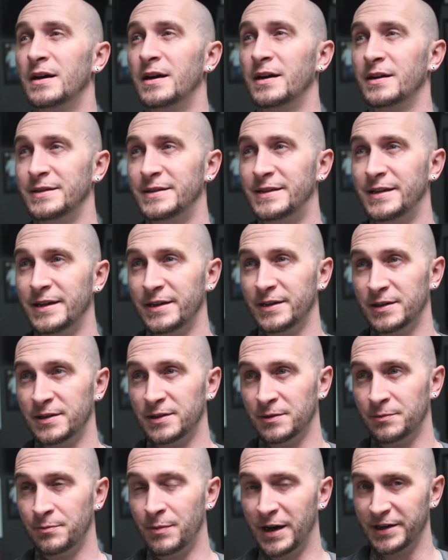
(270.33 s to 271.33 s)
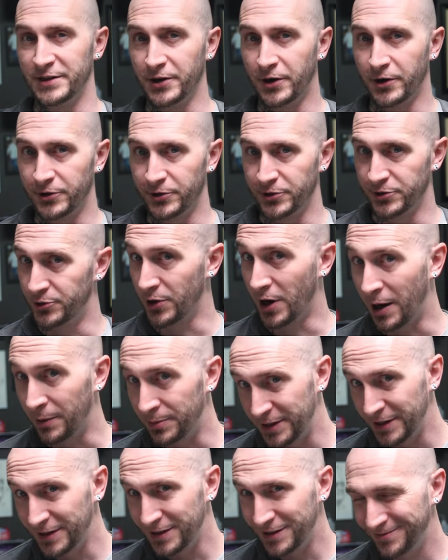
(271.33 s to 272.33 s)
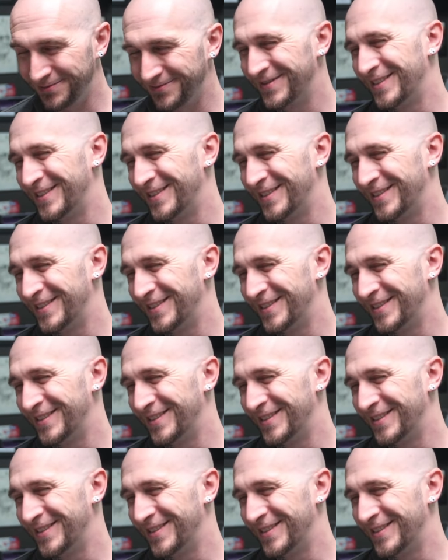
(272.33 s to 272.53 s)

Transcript: until my daughter dropped it.